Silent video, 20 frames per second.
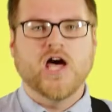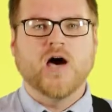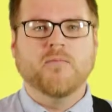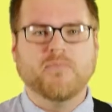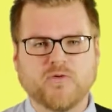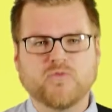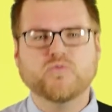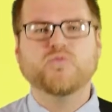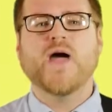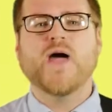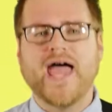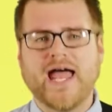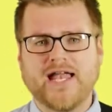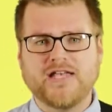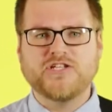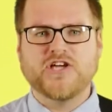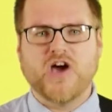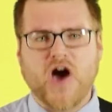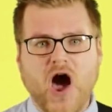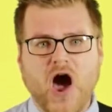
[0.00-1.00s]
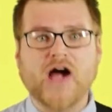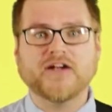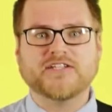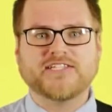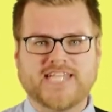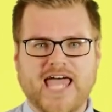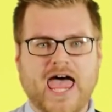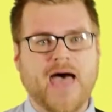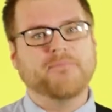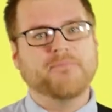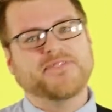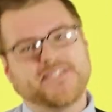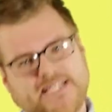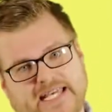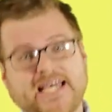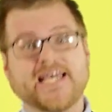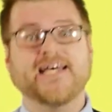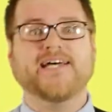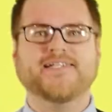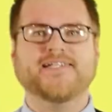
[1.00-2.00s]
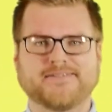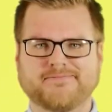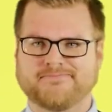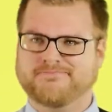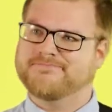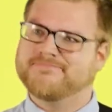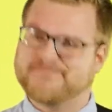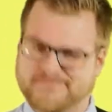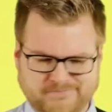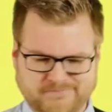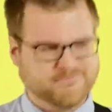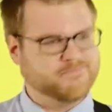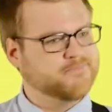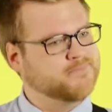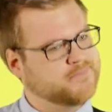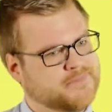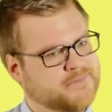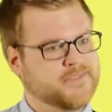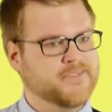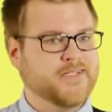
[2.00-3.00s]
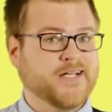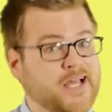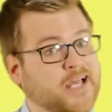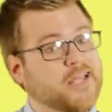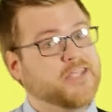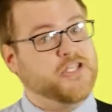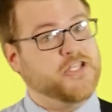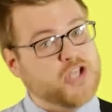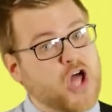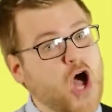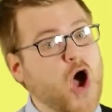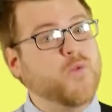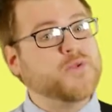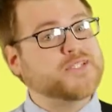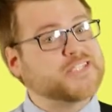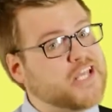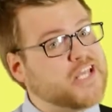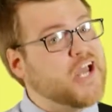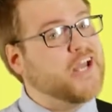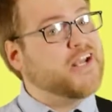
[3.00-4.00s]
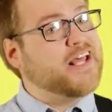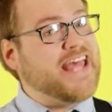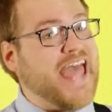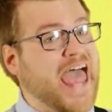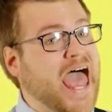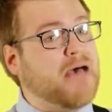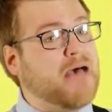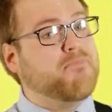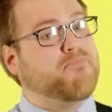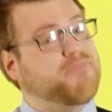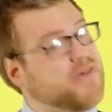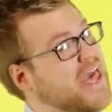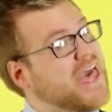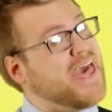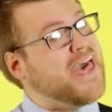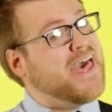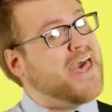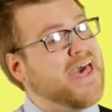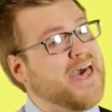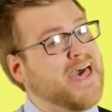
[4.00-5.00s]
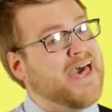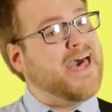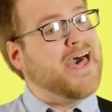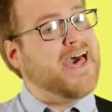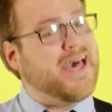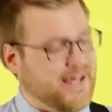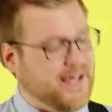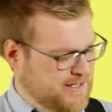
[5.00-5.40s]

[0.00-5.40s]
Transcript: But when you are tempted, you know what's gonna happen.